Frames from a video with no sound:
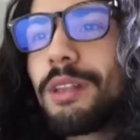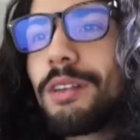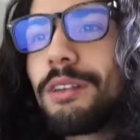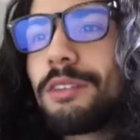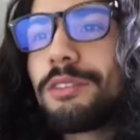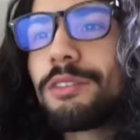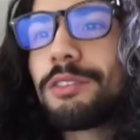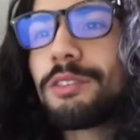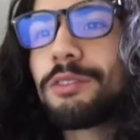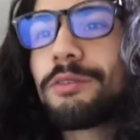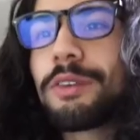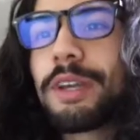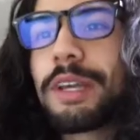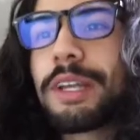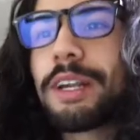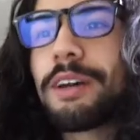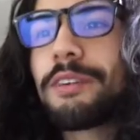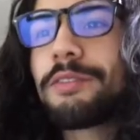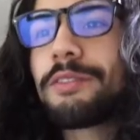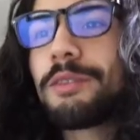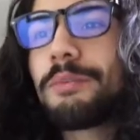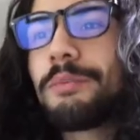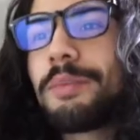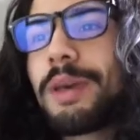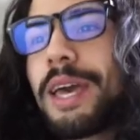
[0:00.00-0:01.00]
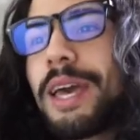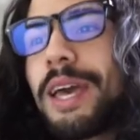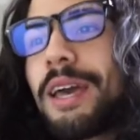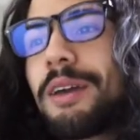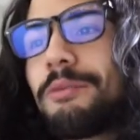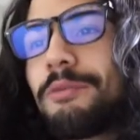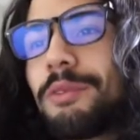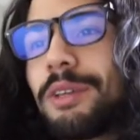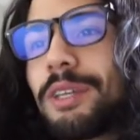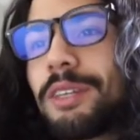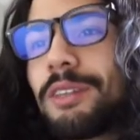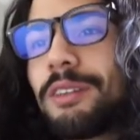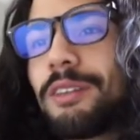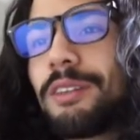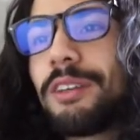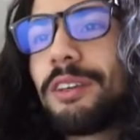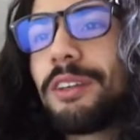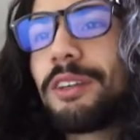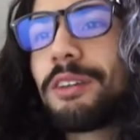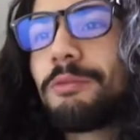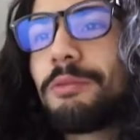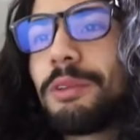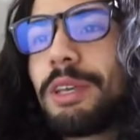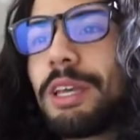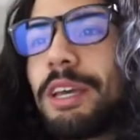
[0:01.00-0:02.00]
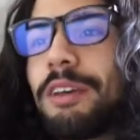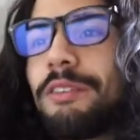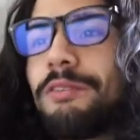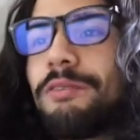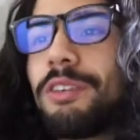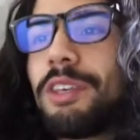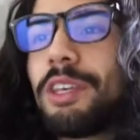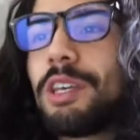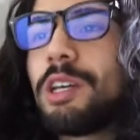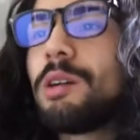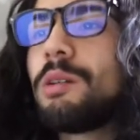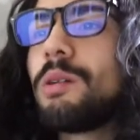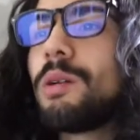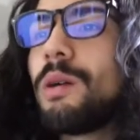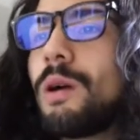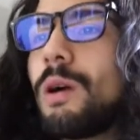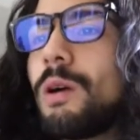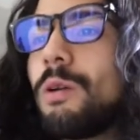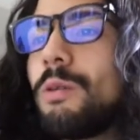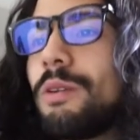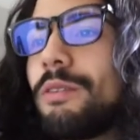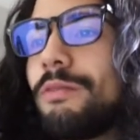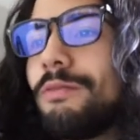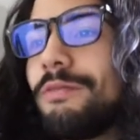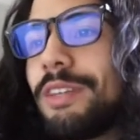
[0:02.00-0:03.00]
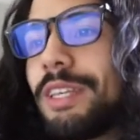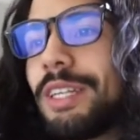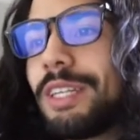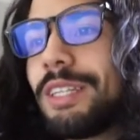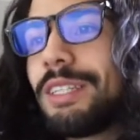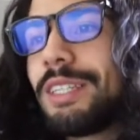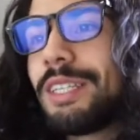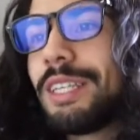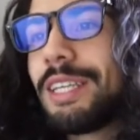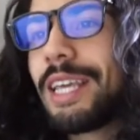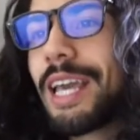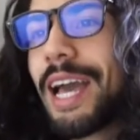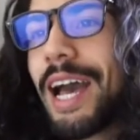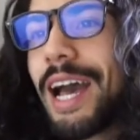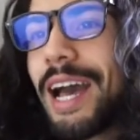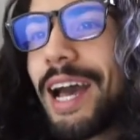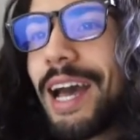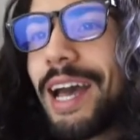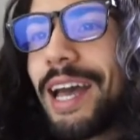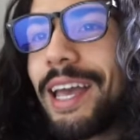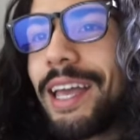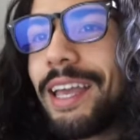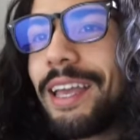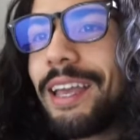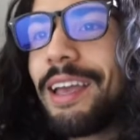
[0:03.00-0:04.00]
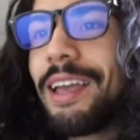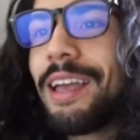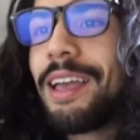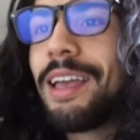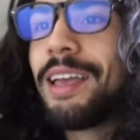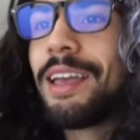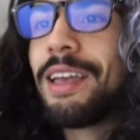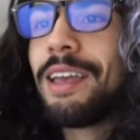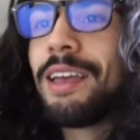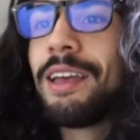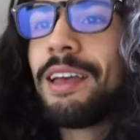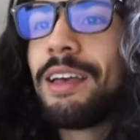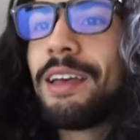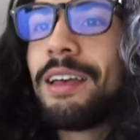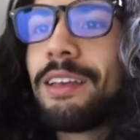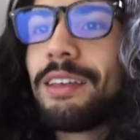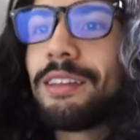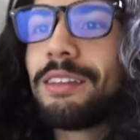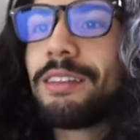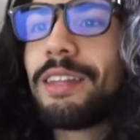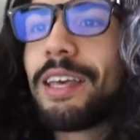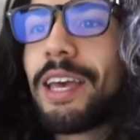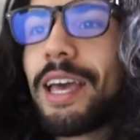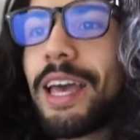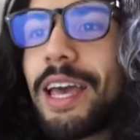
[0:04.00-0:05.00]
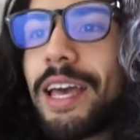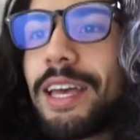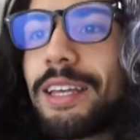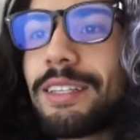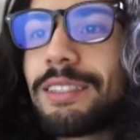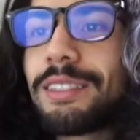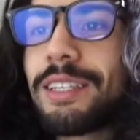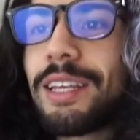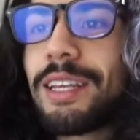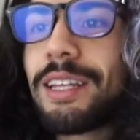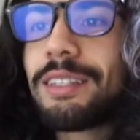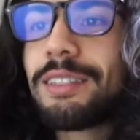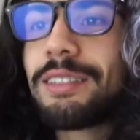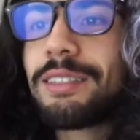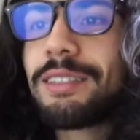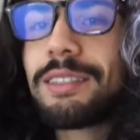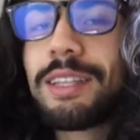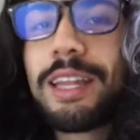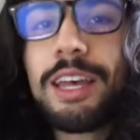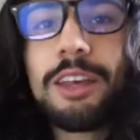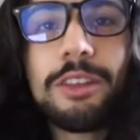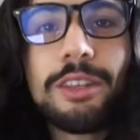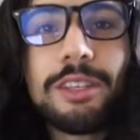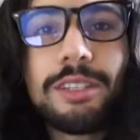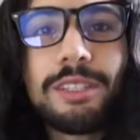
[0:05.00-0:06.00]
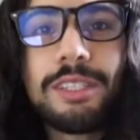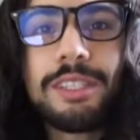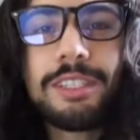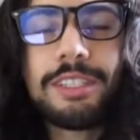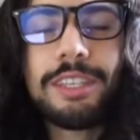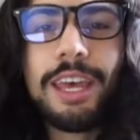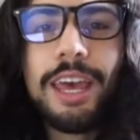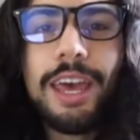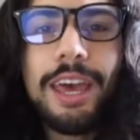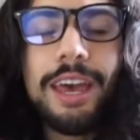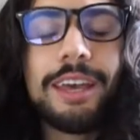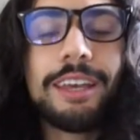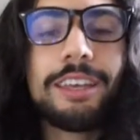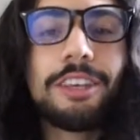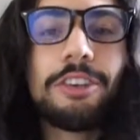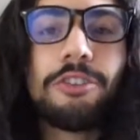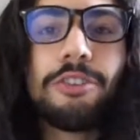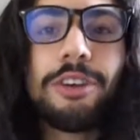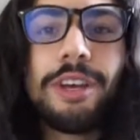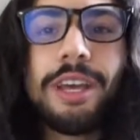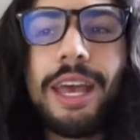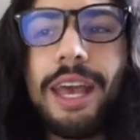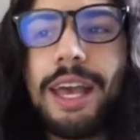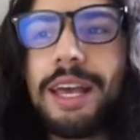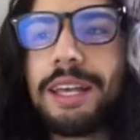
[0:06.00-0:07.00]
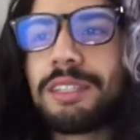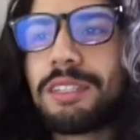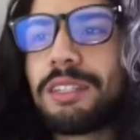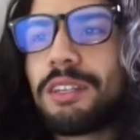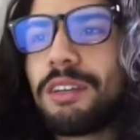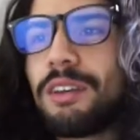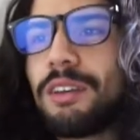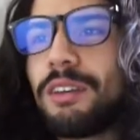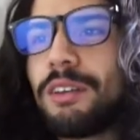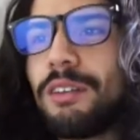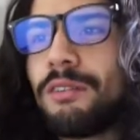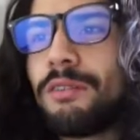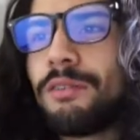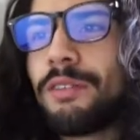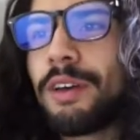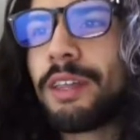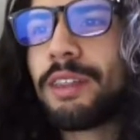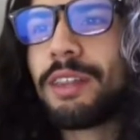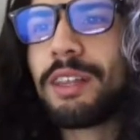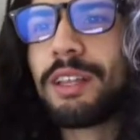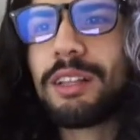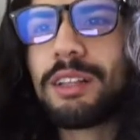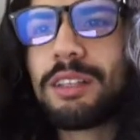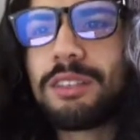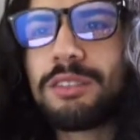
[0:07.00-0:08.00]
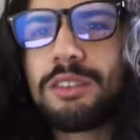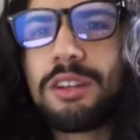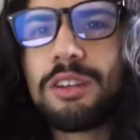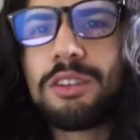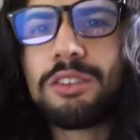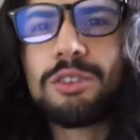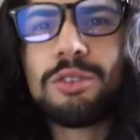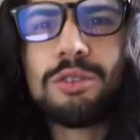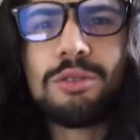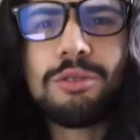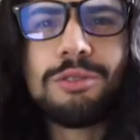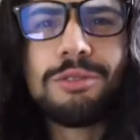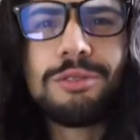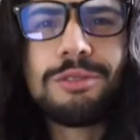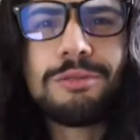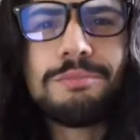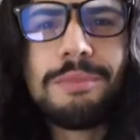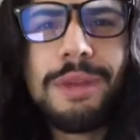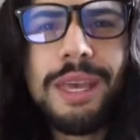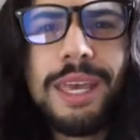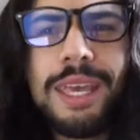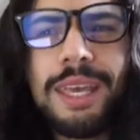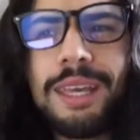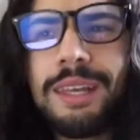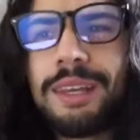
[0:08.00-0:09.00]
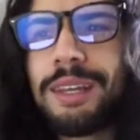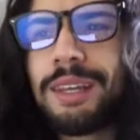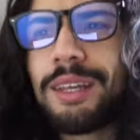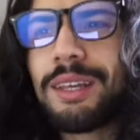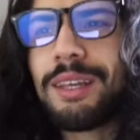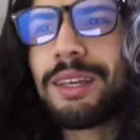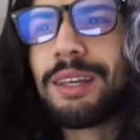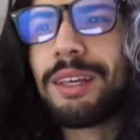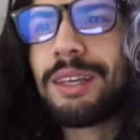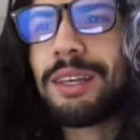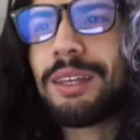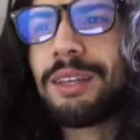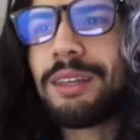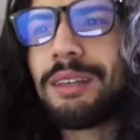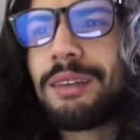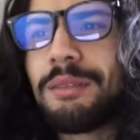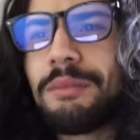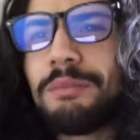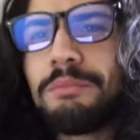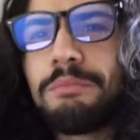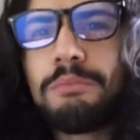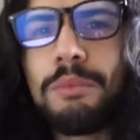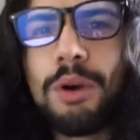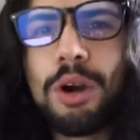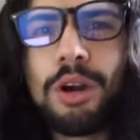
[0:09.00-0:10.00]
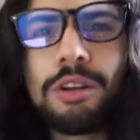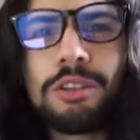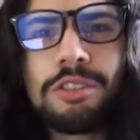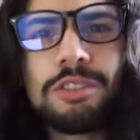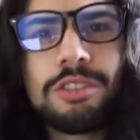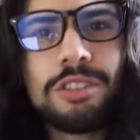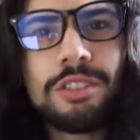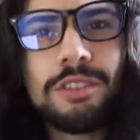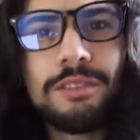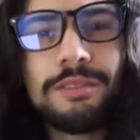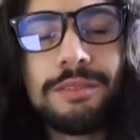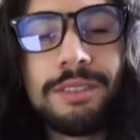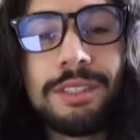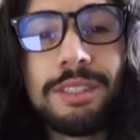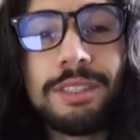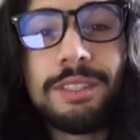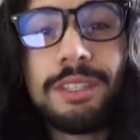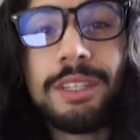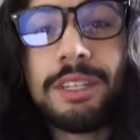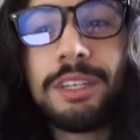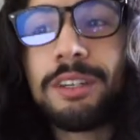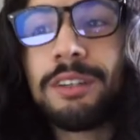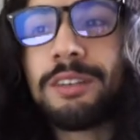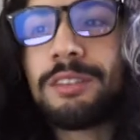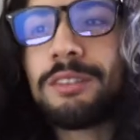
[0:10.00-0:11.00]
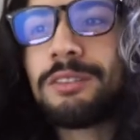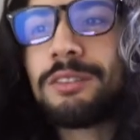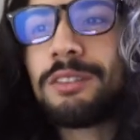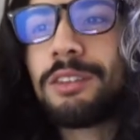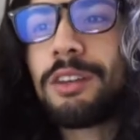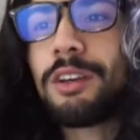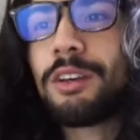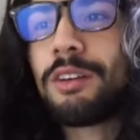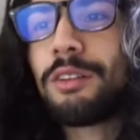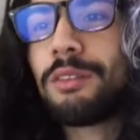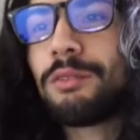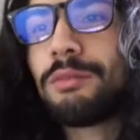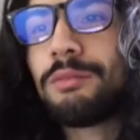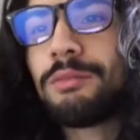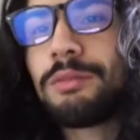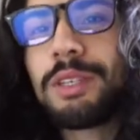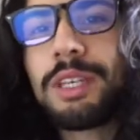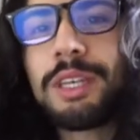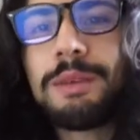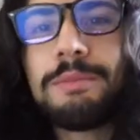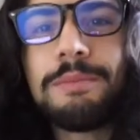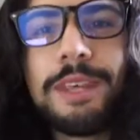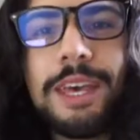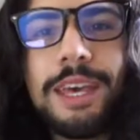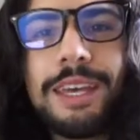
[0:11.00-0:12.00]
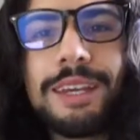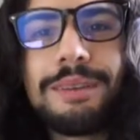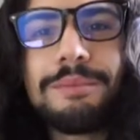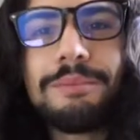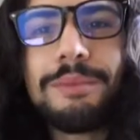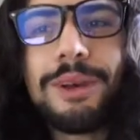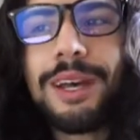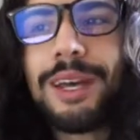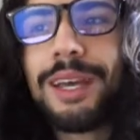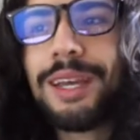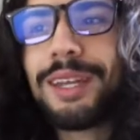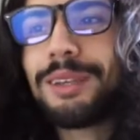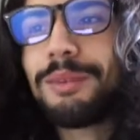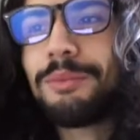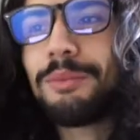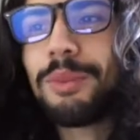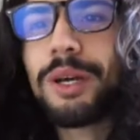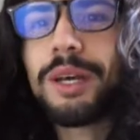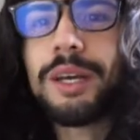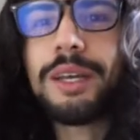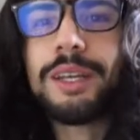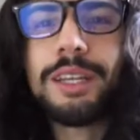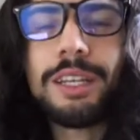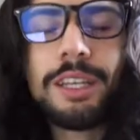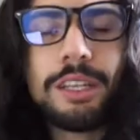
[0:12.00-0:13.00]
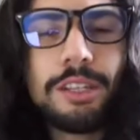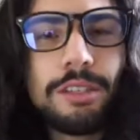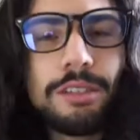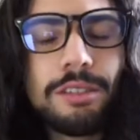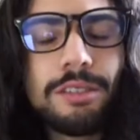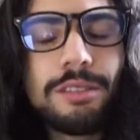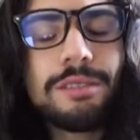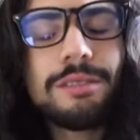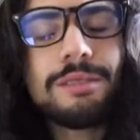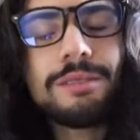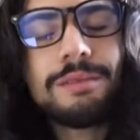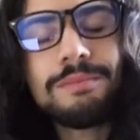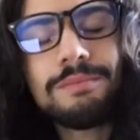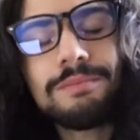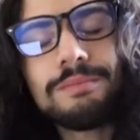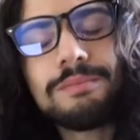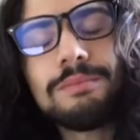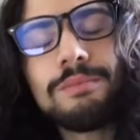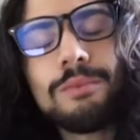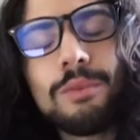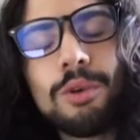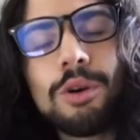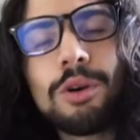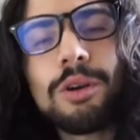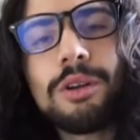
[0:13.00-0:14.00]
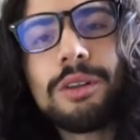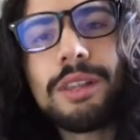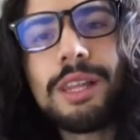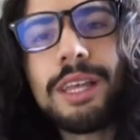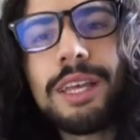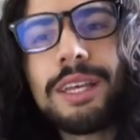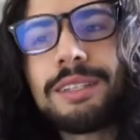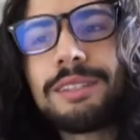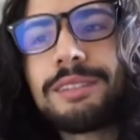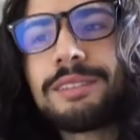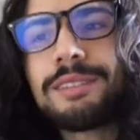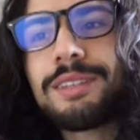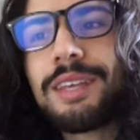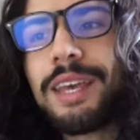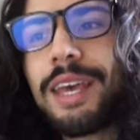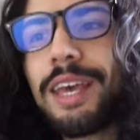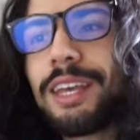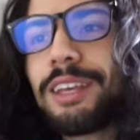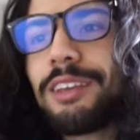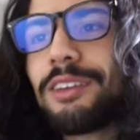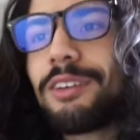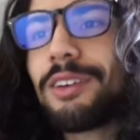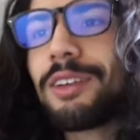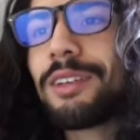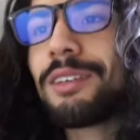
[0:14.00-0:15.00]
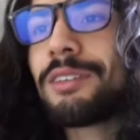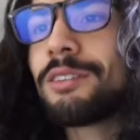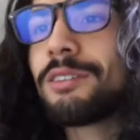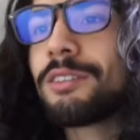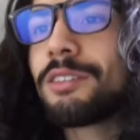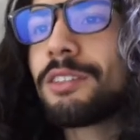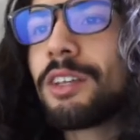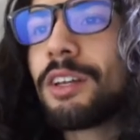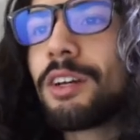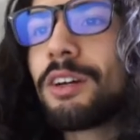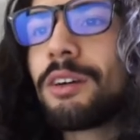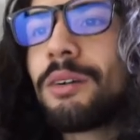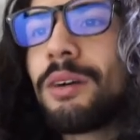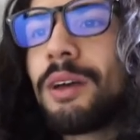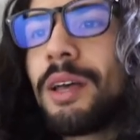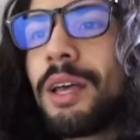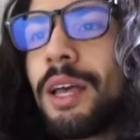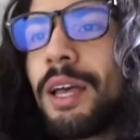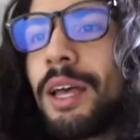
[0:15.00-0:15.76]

So right off the bat, we can look, we have VOO and VTI. The assets, now this is accurate as of, I think this article was made in March of this year, so keep that in mind, but it's more or less accurate. So